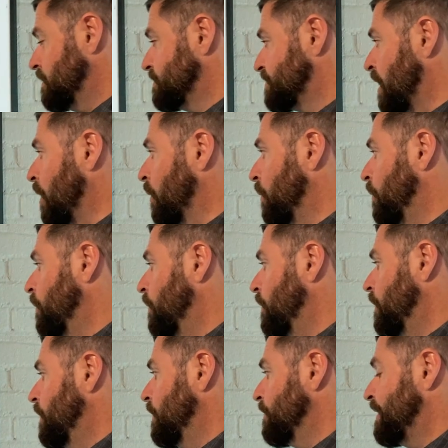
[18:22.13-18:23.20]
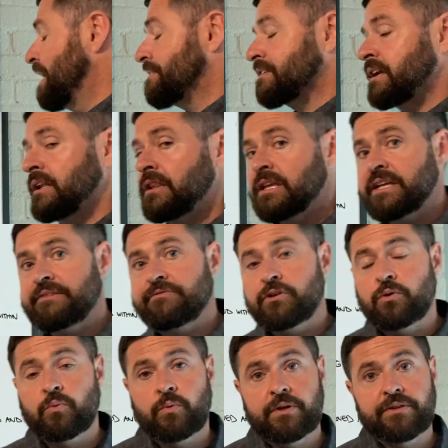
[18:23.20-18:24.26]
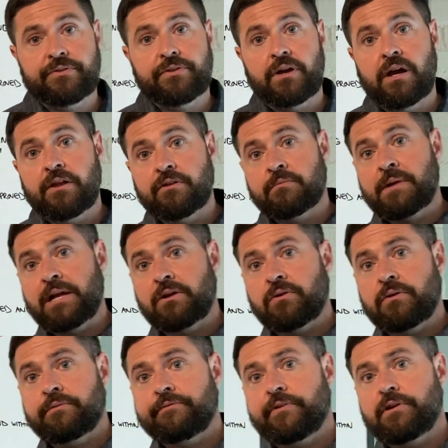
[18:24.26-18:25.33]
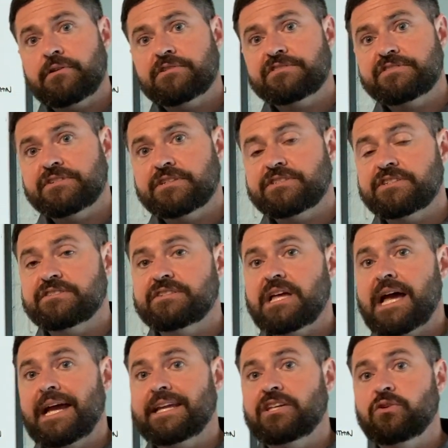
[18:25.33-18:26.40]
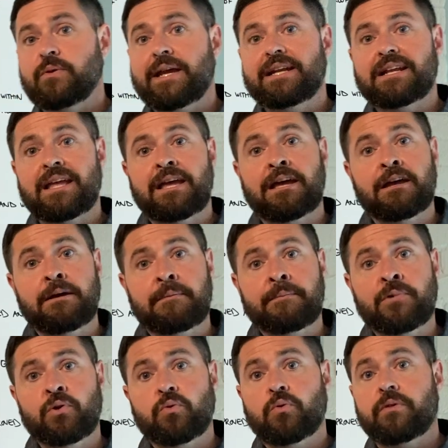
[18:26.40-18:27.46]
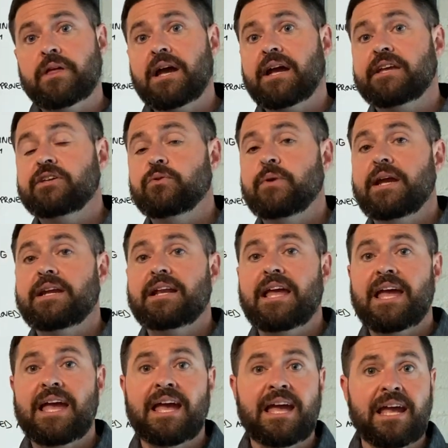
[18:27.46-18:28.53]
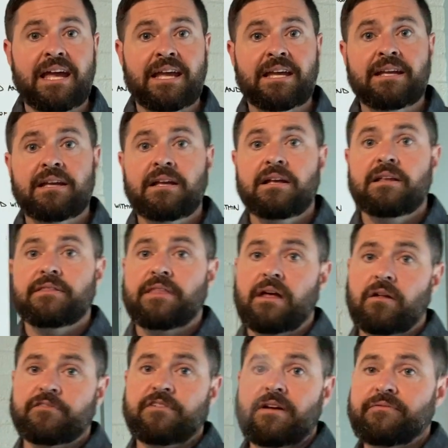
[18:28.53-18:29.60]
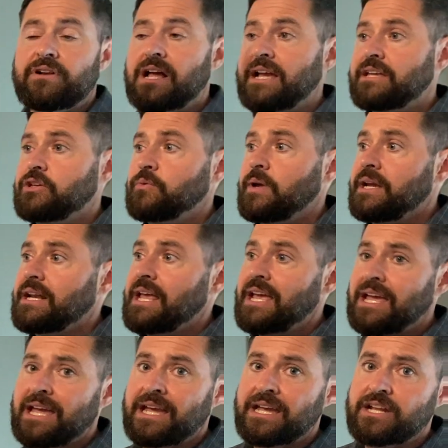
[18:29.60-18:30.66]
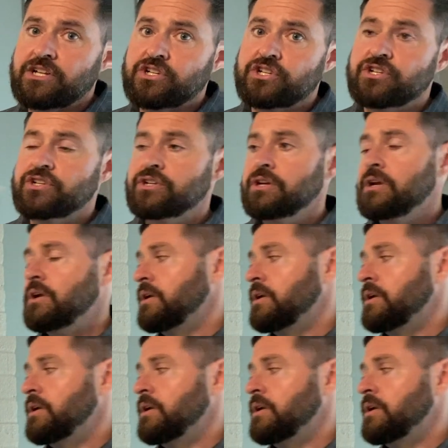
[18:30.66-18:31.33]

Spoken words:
So that's going to leave you with other microinverters such as the IQ8M or the IQ8A. They also have an IQ8H.